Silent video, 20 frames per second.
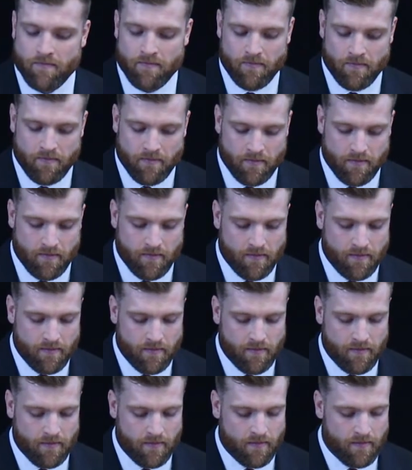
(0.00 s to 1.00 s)

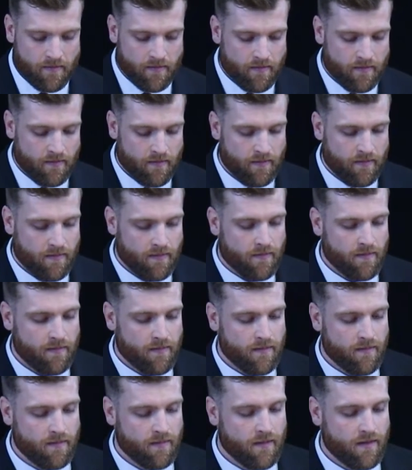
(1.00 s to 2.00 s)

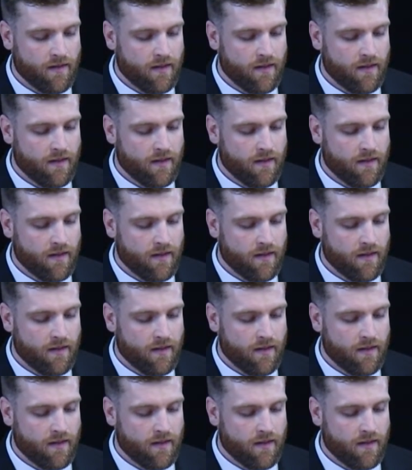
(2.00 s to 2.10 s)
Nothing is said.